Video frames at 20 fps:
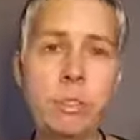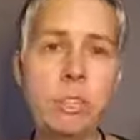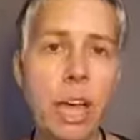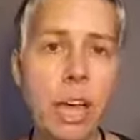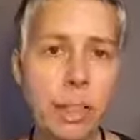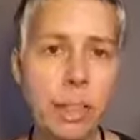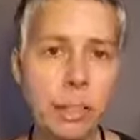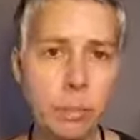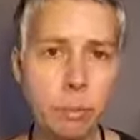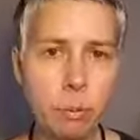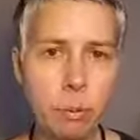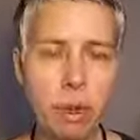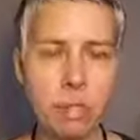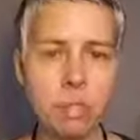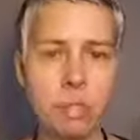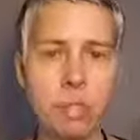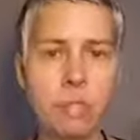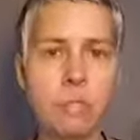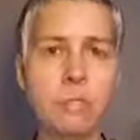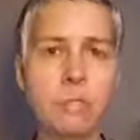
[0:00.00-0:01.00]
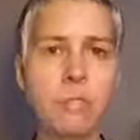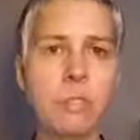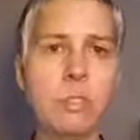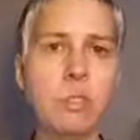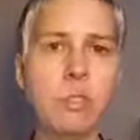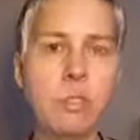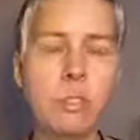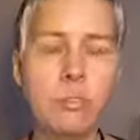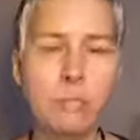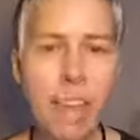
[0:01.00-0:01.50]
highly processed
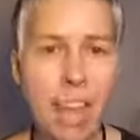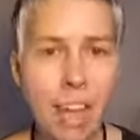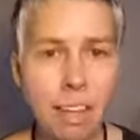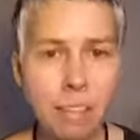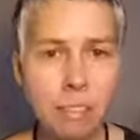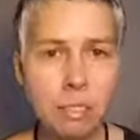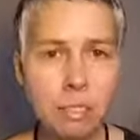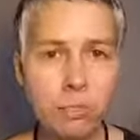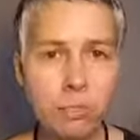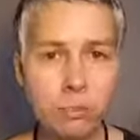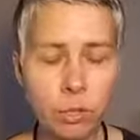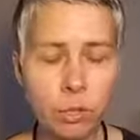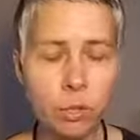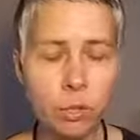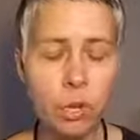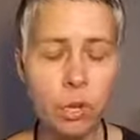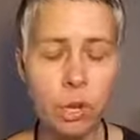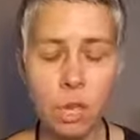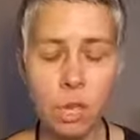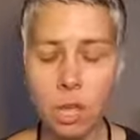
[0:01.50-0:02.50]
foods, fast food,